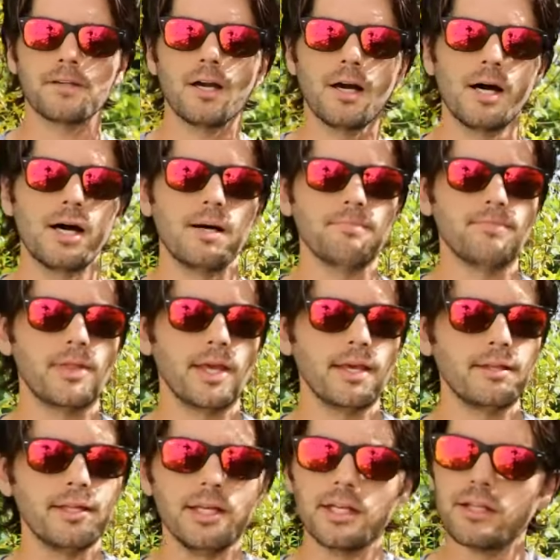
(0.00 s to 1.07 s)
Um,
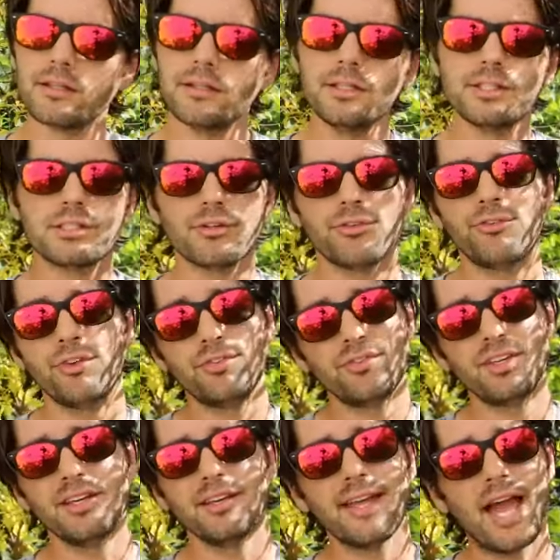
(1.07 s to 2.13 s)
they need at least a
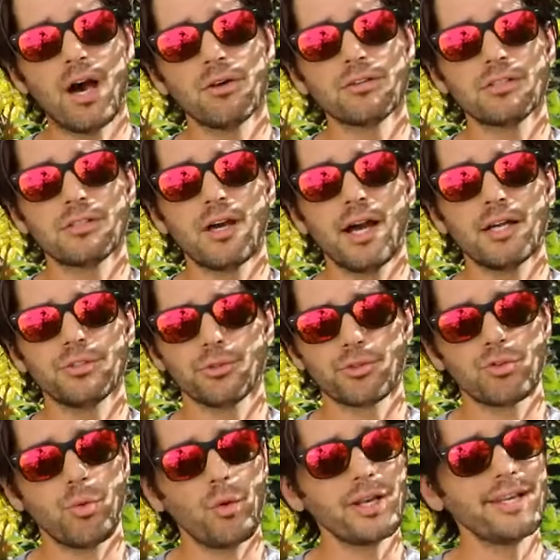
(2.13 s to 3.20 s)
15 gallon size or
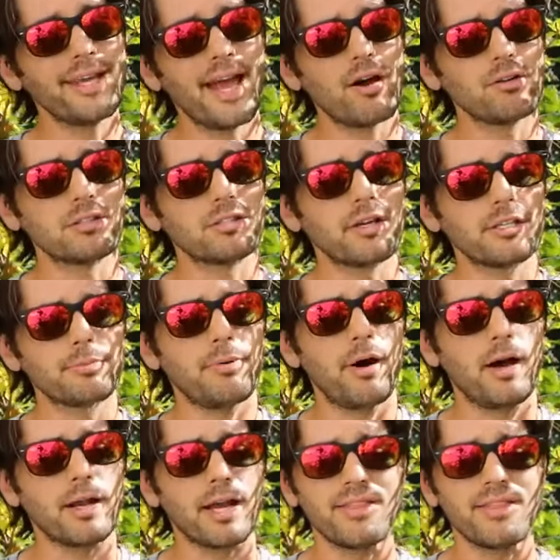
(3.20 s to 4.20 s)
20 gallon size pot.